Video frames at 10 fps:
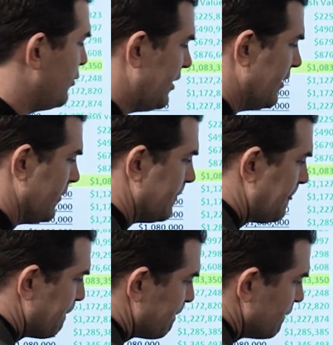per year.
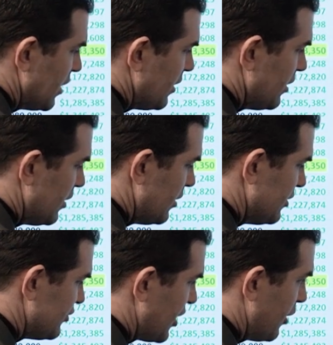
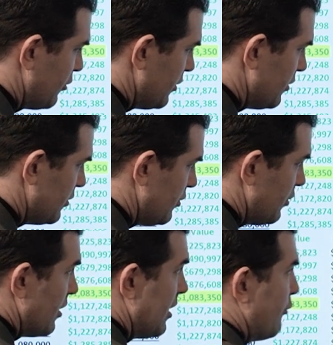So
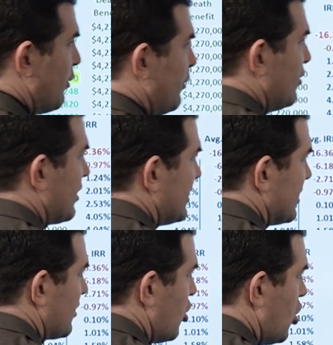when we look at
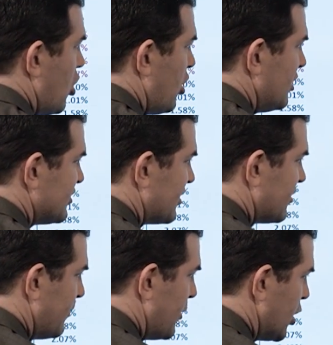the
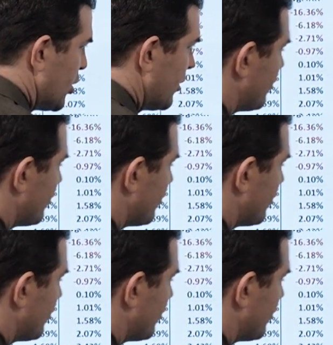cost to borrow